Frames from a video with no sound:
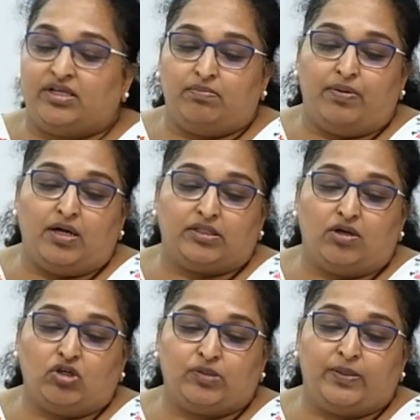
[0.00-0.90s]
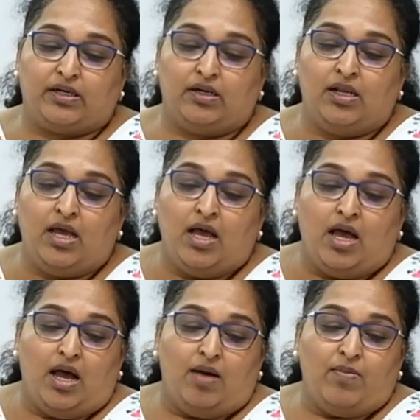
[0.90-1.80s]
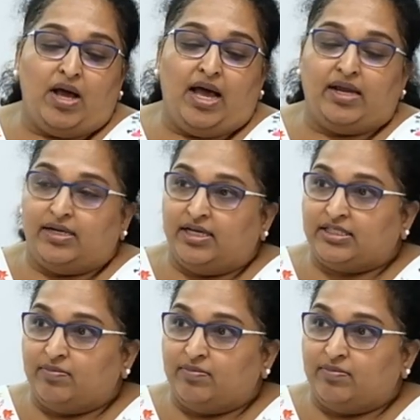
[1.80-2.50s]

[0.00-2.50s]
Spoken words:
and Barts Hospital and